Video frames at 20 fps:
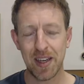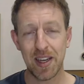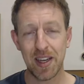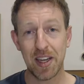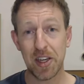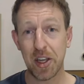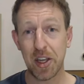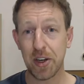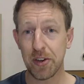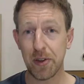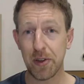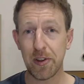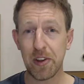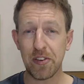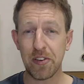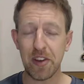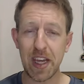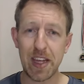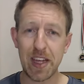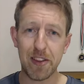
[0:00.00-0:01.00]
And you can do
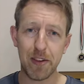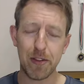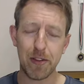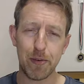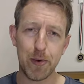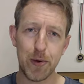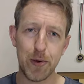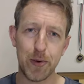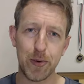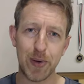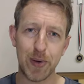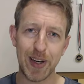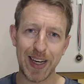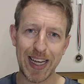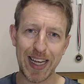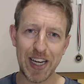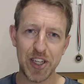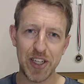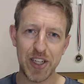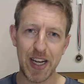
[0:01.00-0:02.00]
this either through
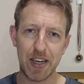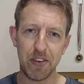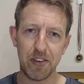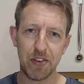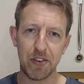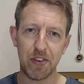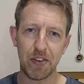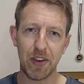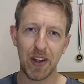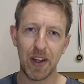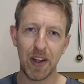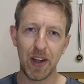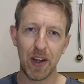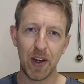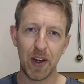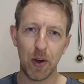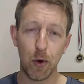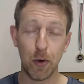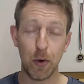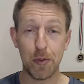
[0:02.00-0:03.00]
Chess
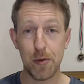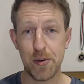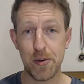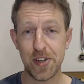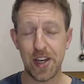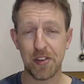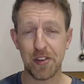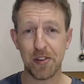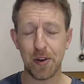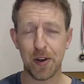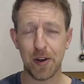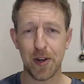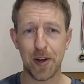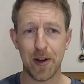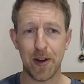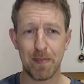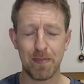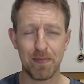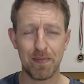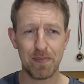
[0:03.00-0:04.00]
or through
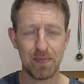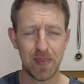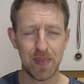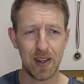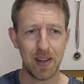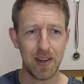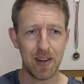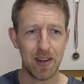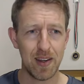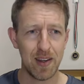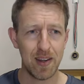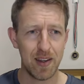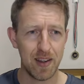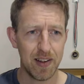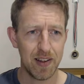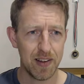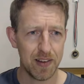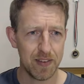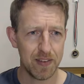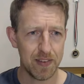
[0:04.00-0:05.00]
chess.com.
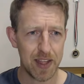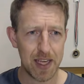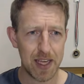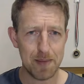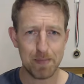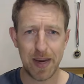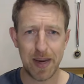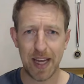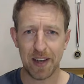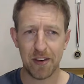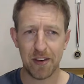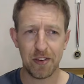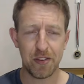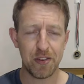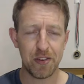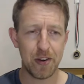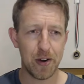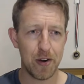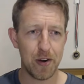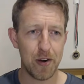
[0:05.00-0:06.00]
The buttons
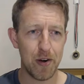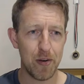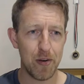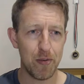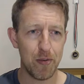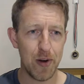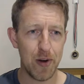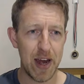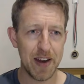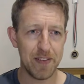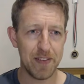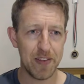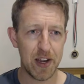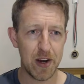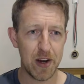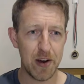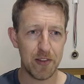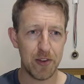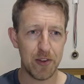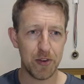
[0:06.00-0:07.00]
are right
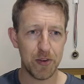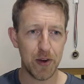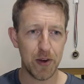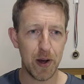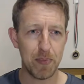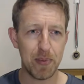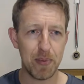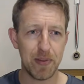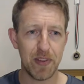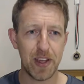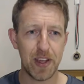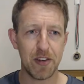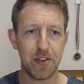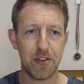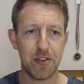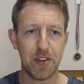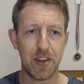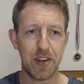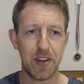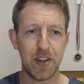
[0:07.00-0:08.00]
there at the top. That's
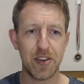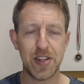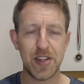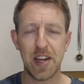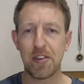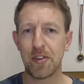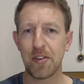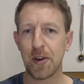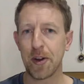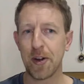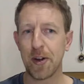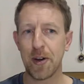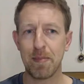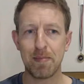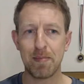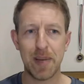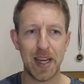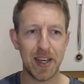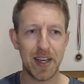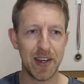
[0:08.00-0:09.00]
the chess.com
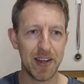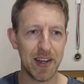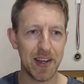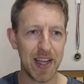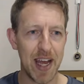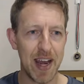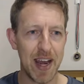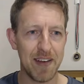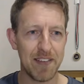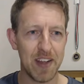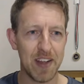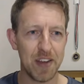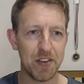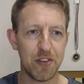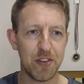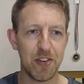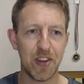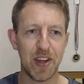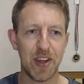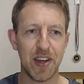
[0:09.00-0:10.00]
button, and there's
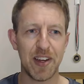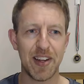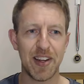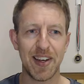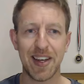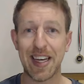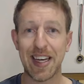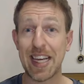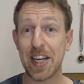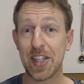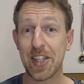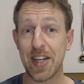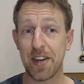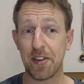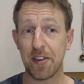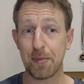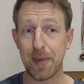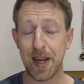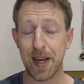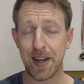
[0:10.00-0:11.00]
the
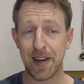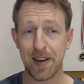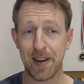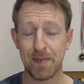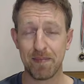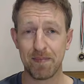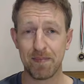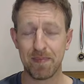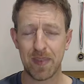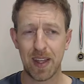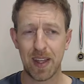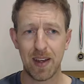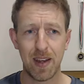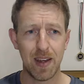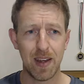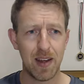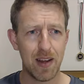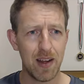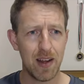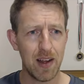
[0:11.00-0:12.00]
Chess button.
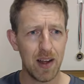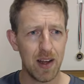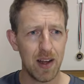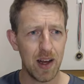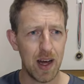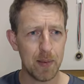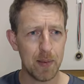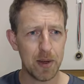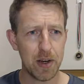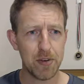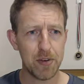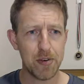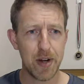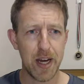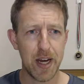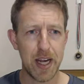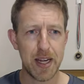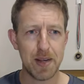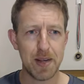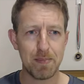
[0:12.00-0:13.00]
I'm going to
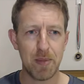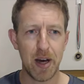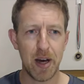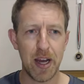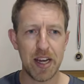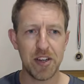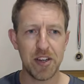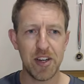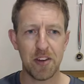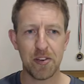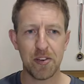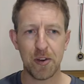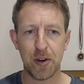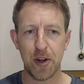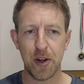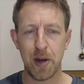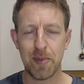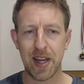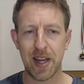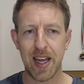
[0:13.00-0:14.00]
try my
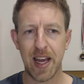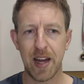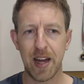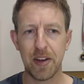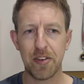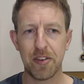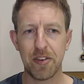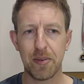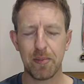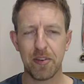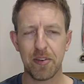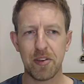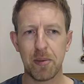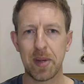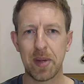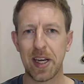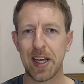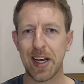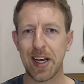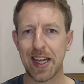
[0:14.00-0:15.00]
chess.com account, so I'm
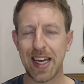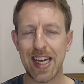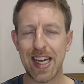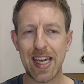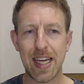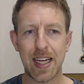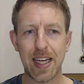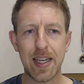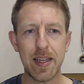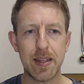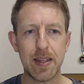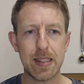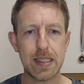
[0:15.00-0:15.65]
going to click here,